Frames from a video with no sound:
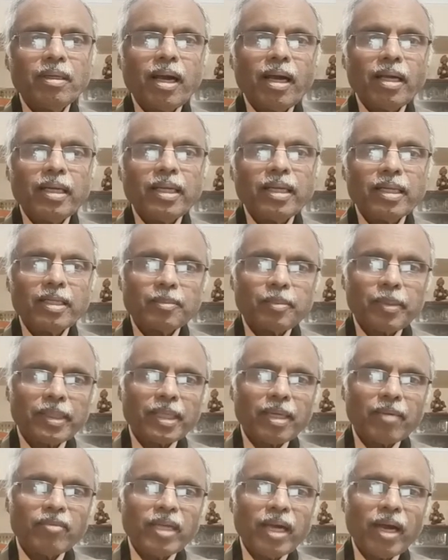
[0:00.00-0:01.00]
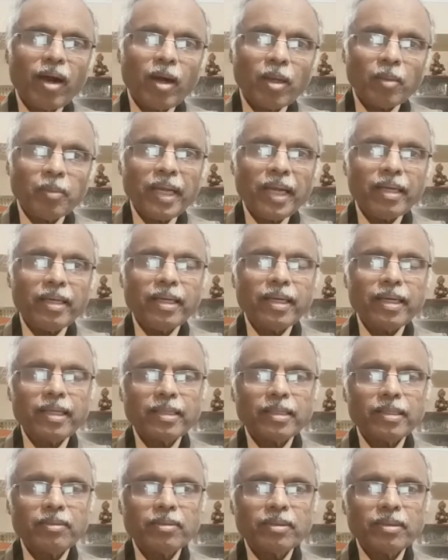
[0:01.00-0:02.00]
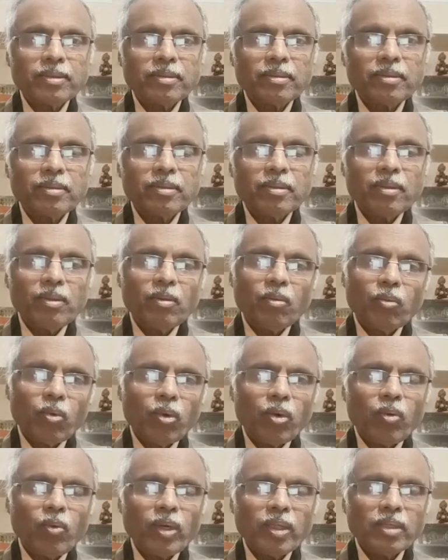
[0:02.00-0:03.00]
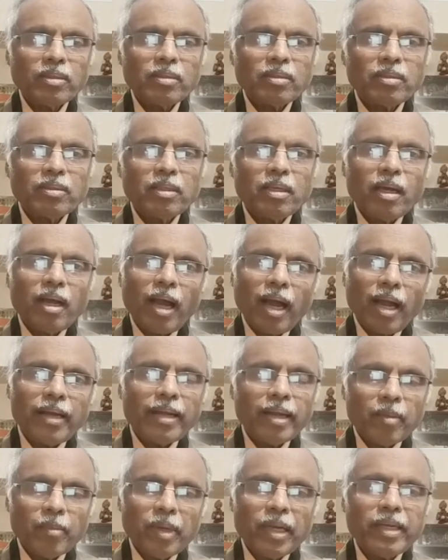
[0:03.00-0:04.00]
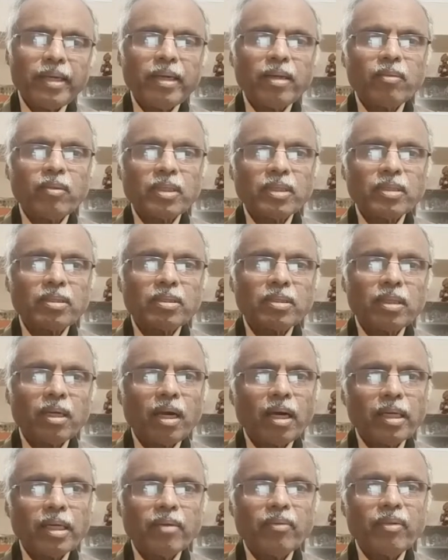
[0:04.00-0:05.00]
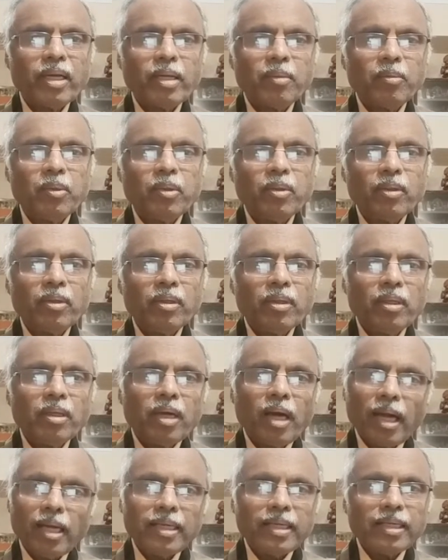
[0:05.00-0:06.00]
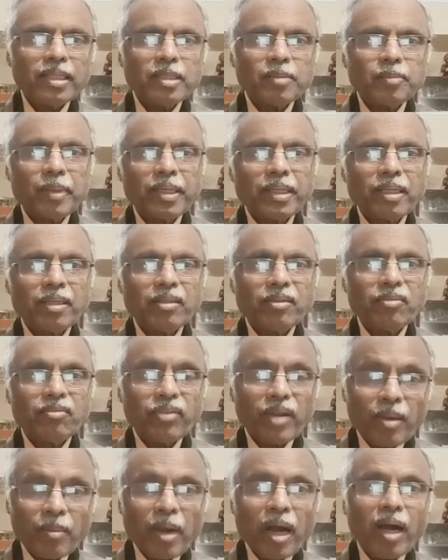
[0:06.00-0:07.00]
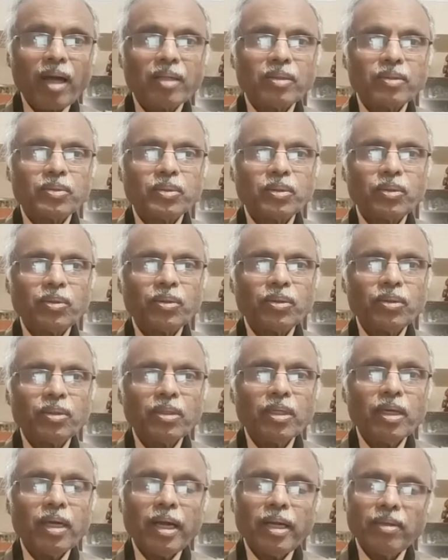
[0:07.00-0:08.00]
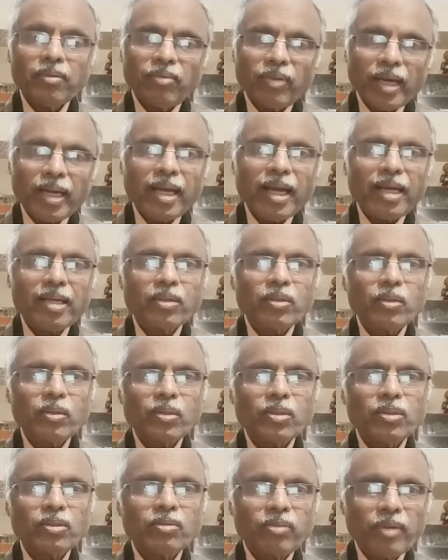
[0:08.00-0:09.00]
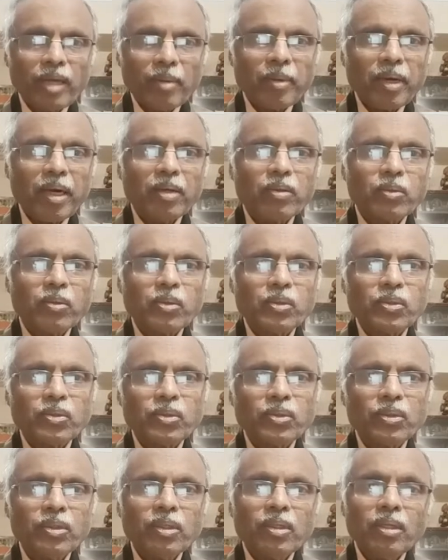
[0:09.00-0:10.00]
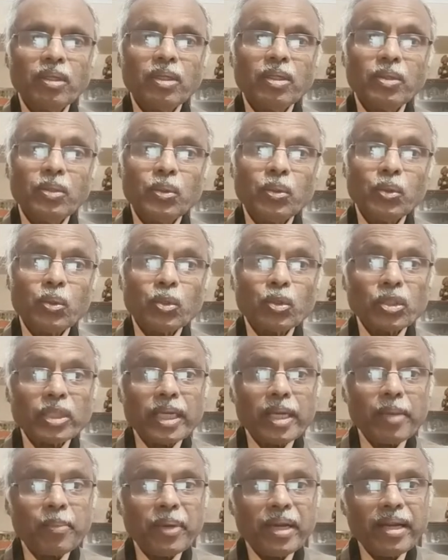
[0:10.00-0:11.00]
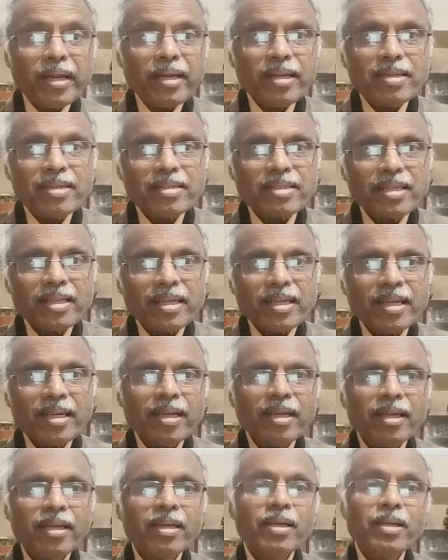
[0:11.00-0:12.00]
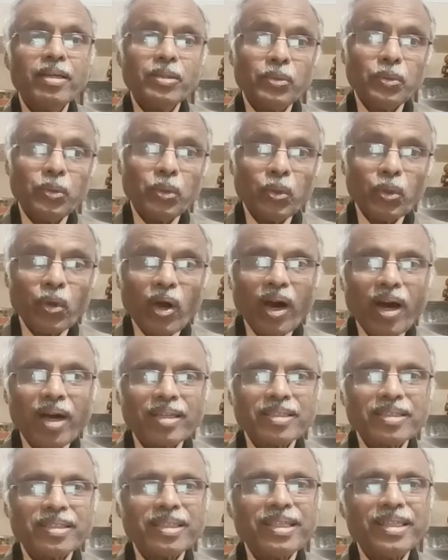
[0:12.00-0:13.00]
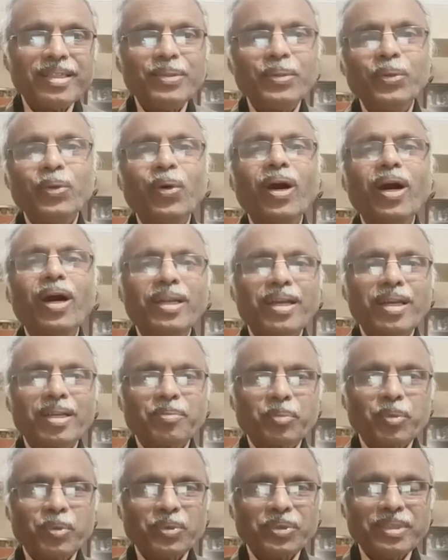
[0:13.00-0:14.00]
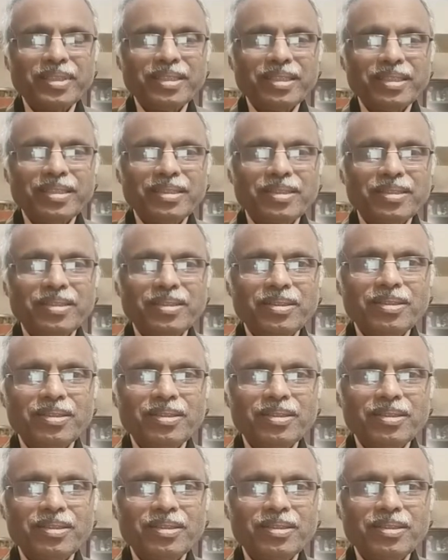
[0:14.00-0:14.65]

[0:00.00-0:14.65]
in respect of the RBI directives, old ones and amended ones are available. And in respect of the FEMA also, and FEDI rules, FEMA rules, UCPDC, URC, URR procedures.